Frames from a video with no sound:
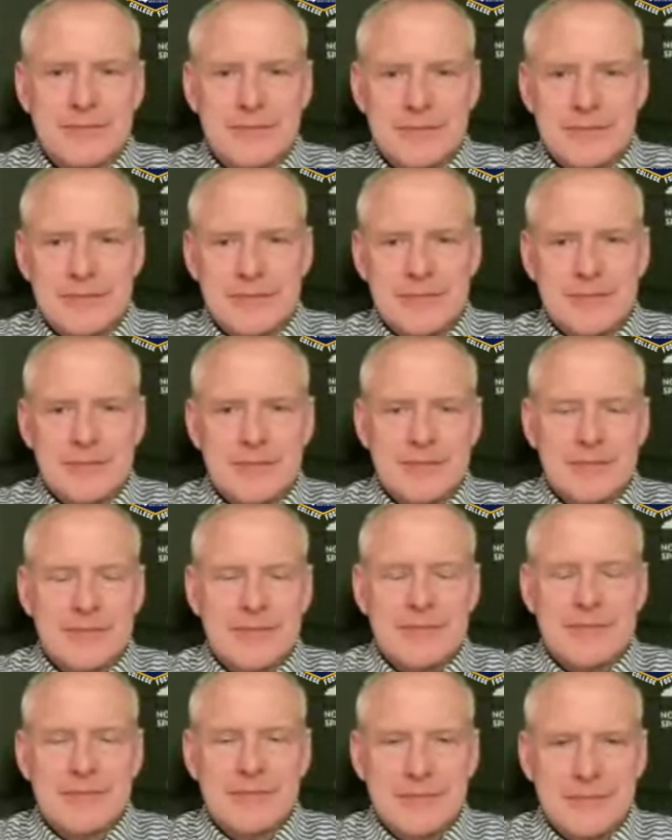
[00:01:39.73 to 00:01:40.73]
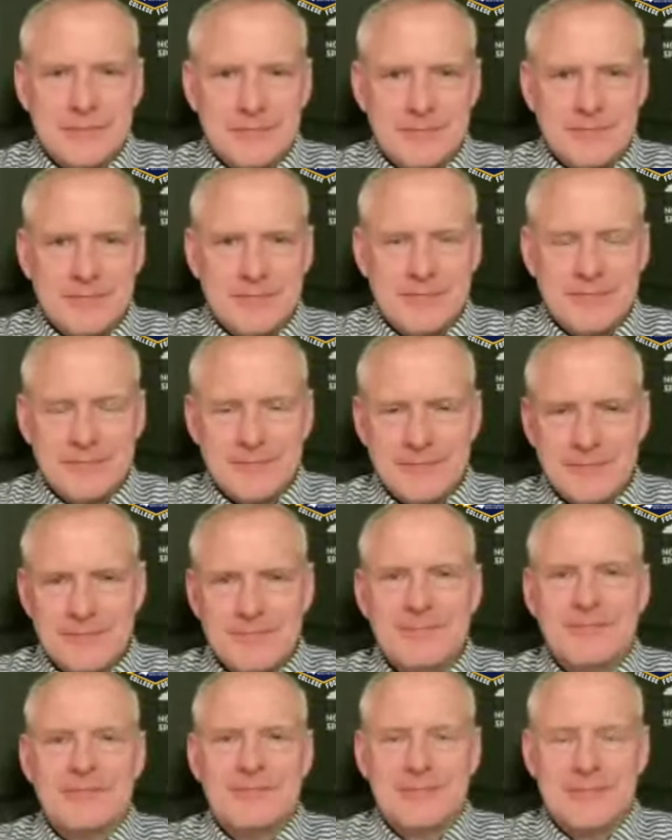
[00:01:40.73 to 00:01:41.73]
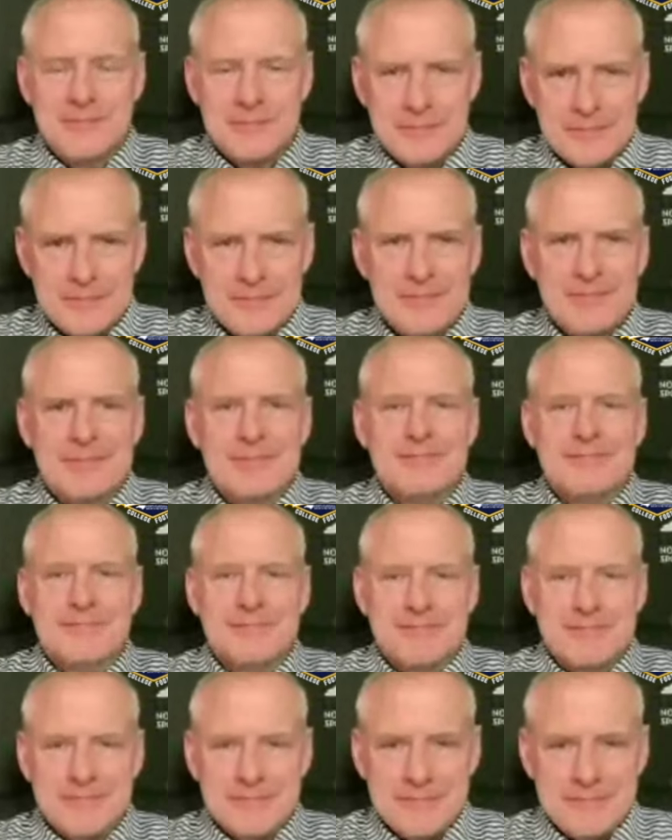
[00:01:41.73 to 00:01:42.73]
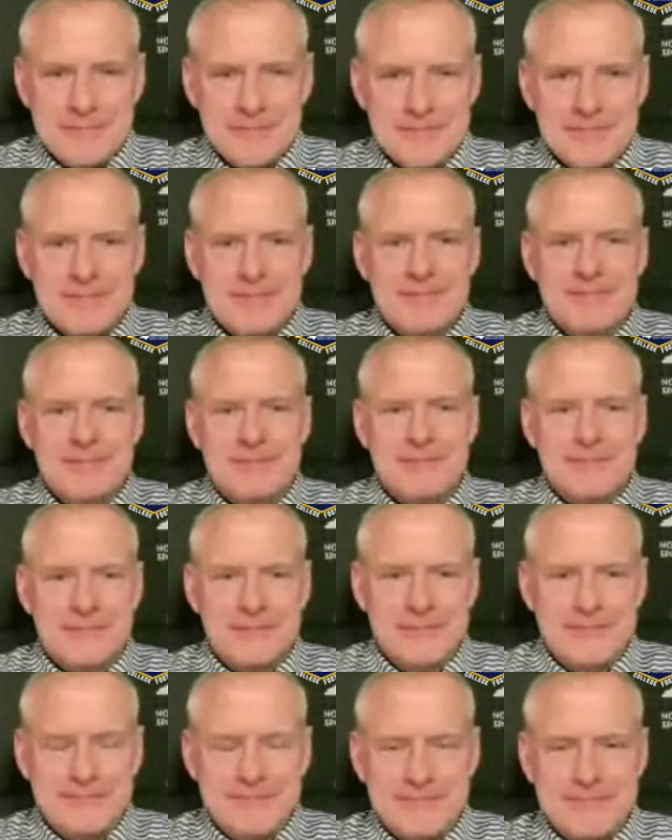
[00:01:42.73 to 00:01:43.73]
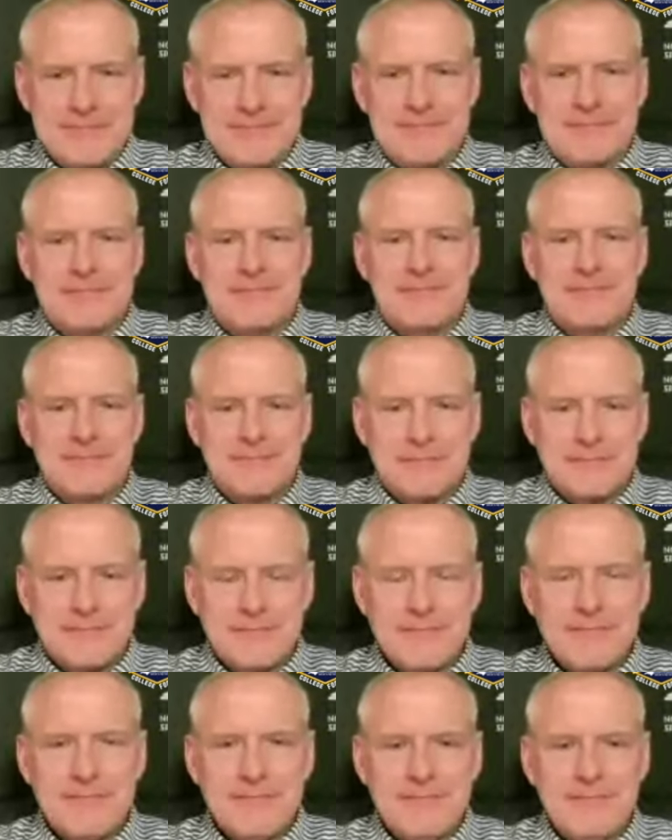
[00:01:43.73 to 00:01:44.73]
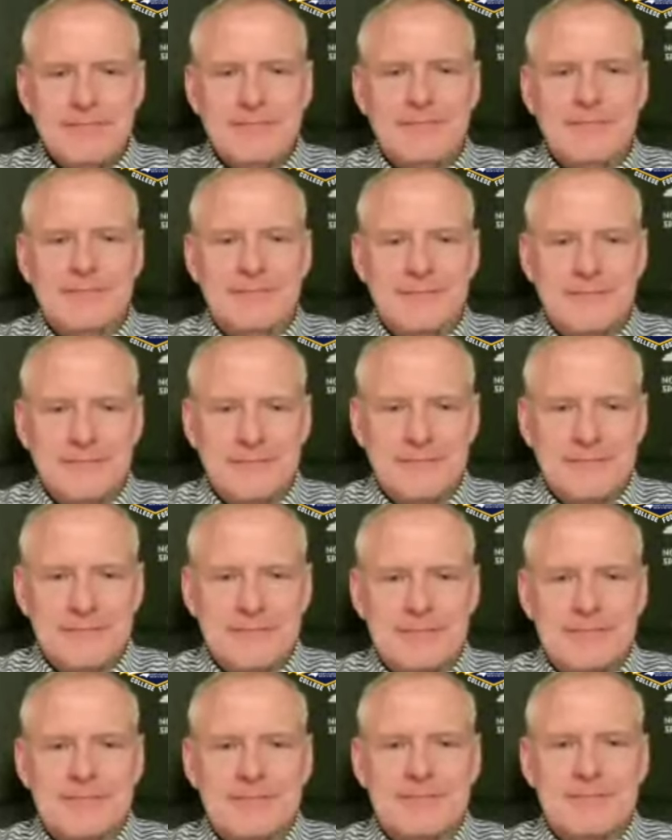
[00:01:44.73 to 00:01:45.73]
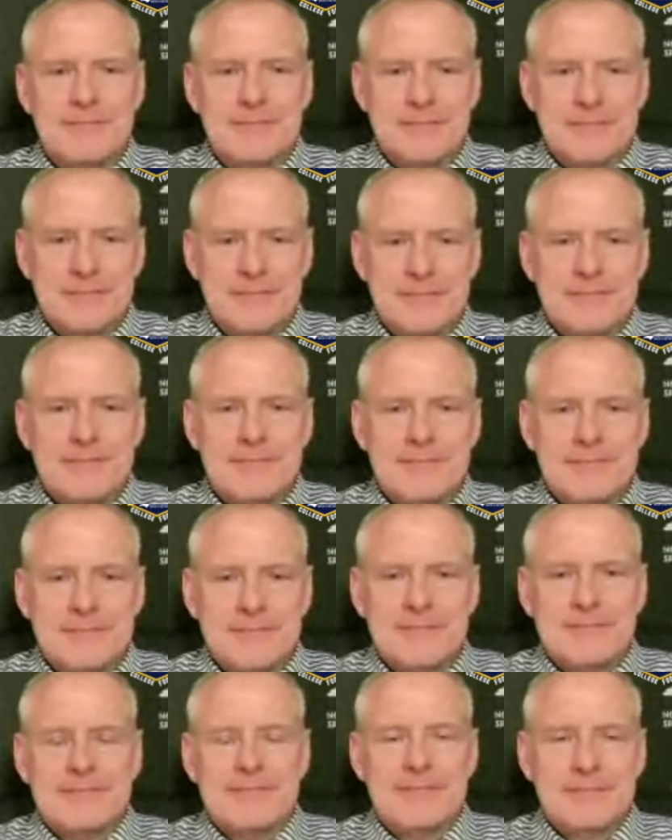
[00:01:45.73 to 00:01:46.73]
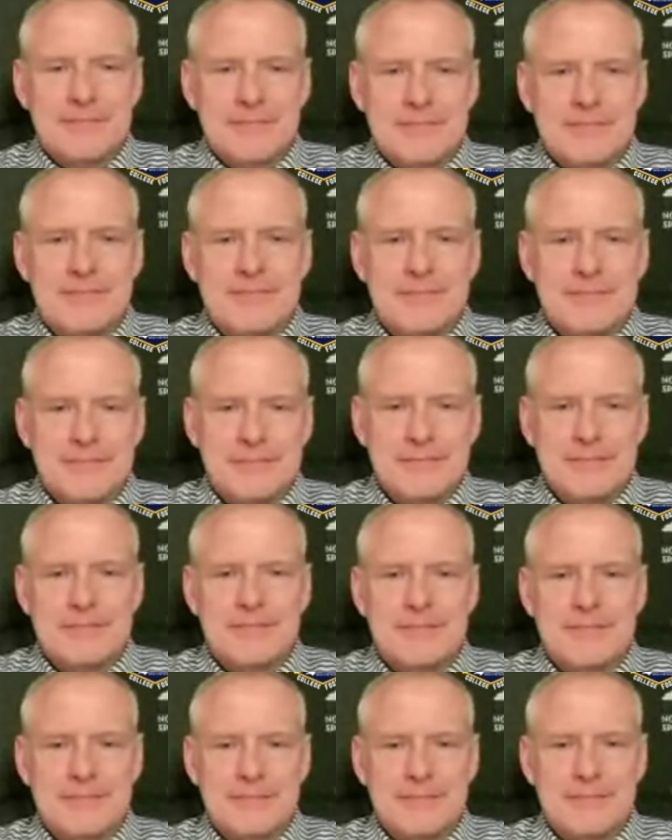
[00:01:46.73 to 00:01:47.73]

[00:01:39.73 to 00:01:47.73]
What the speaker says: (not speaking)